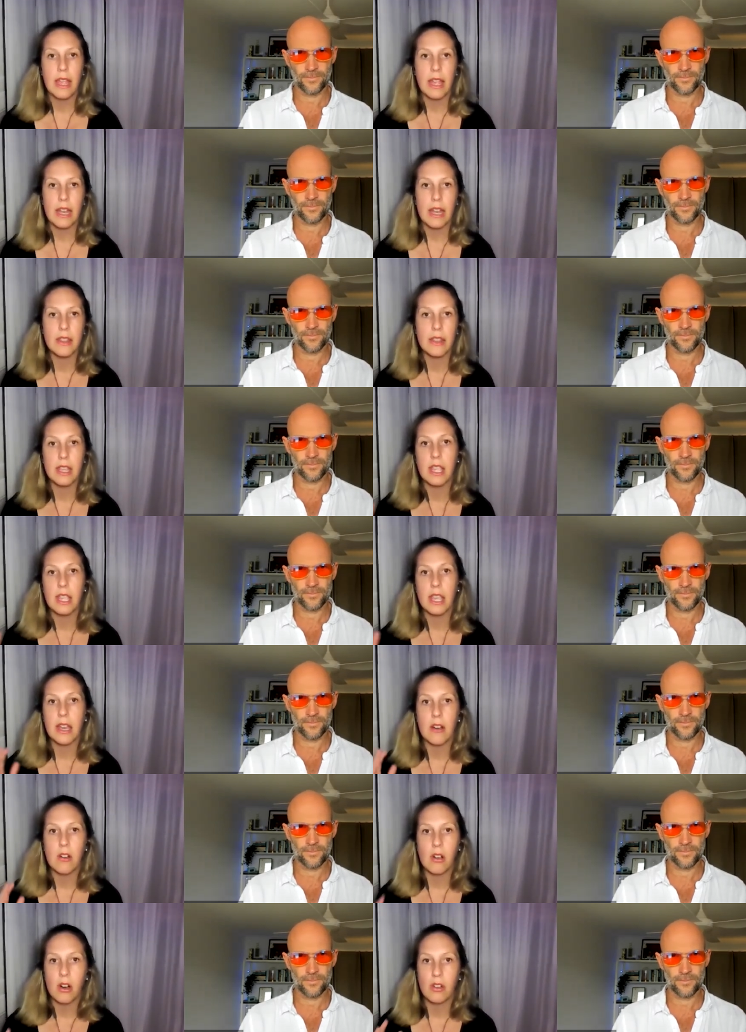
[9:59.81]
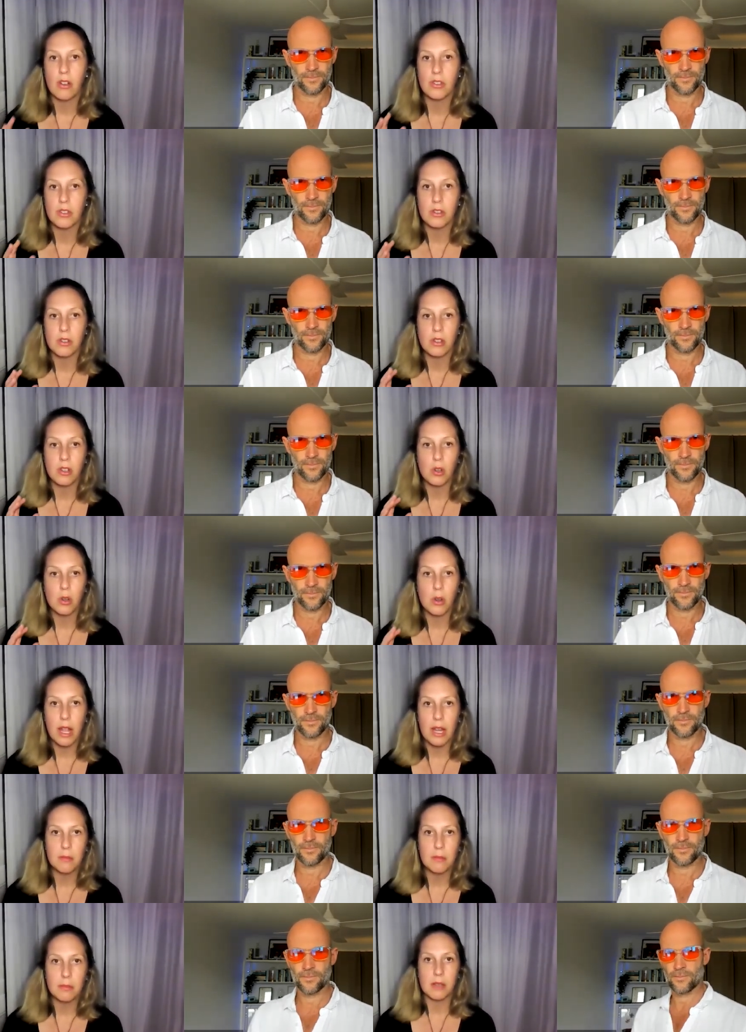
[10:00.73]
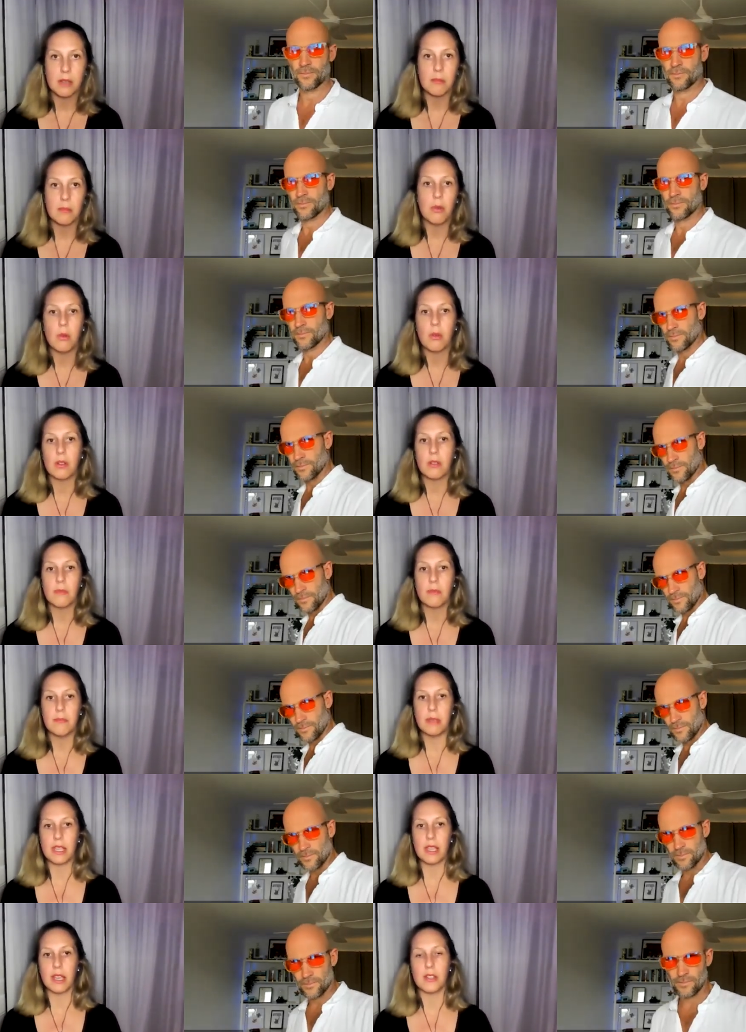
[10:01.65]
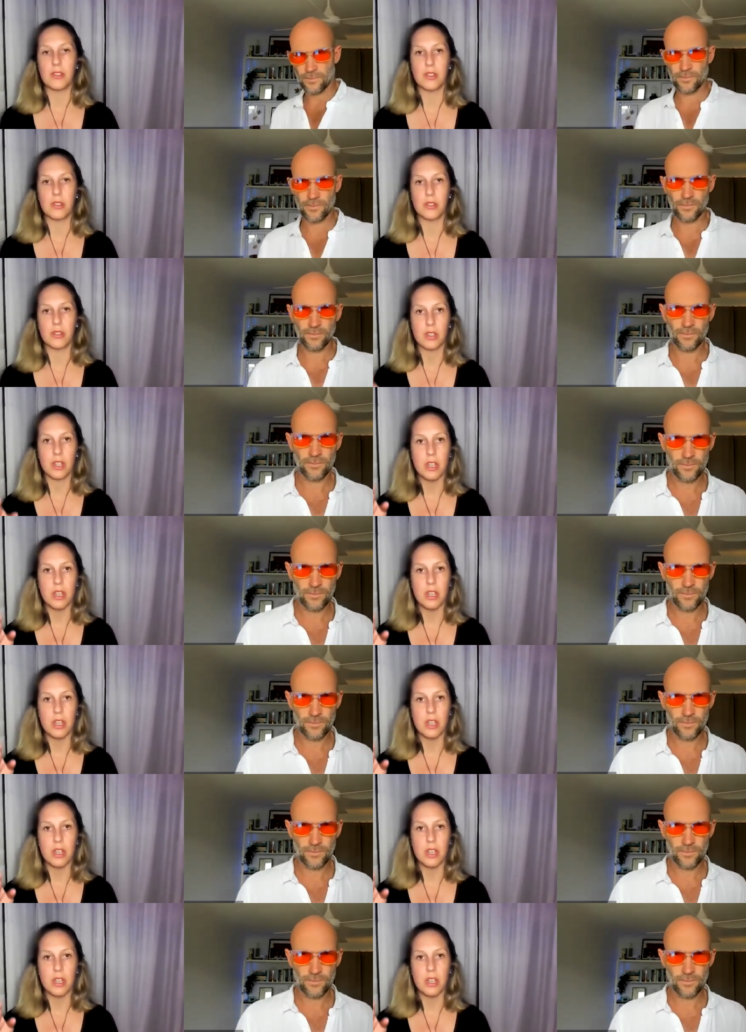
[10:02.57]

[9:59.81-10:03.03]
Speaker 1: And I think alcohol is incredibly important because there's a